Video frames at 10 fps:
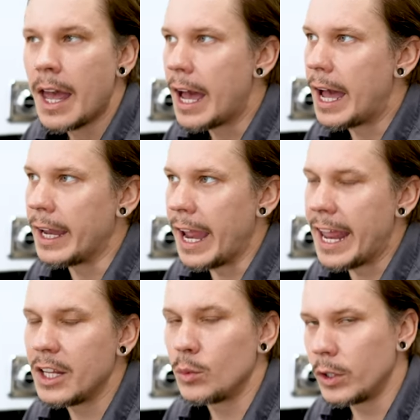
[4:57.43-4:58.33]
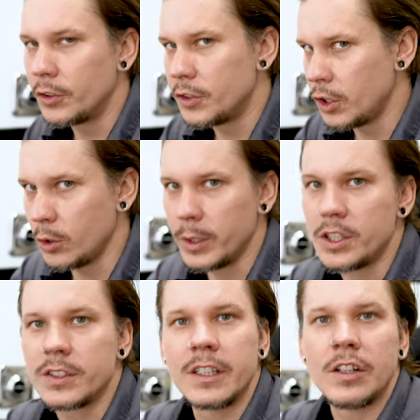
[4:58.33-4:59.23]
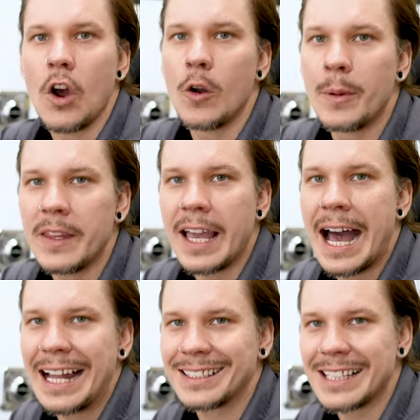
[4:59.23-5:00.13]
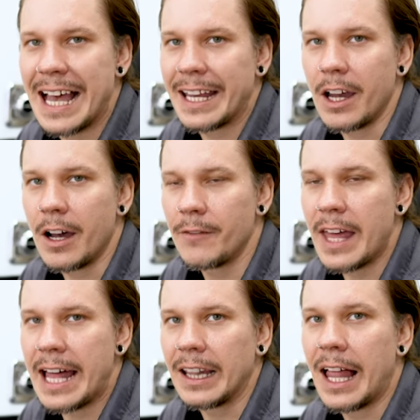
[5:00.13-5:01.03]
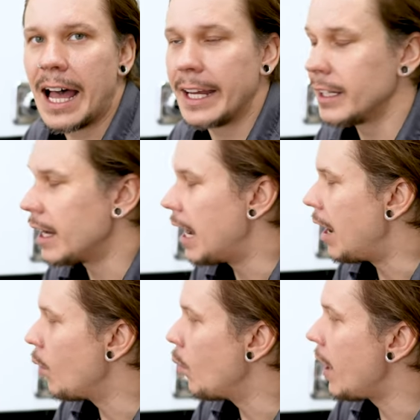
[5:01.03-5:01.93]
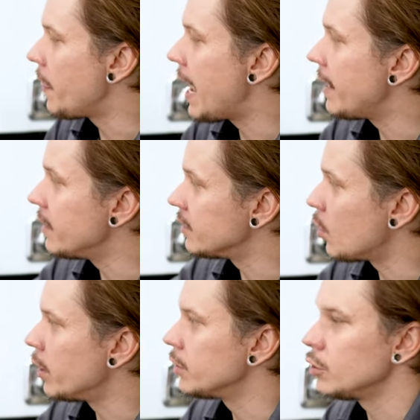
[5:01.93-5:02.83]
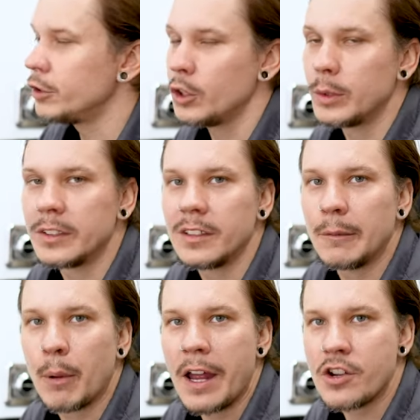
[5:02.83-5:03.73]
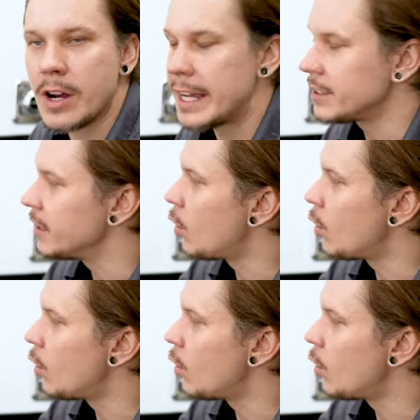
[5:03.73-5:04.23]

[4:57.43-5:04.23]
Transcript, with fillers: uh, any will do, we just need to open the hot side of that line. Uh, what that is going to do is depressurize the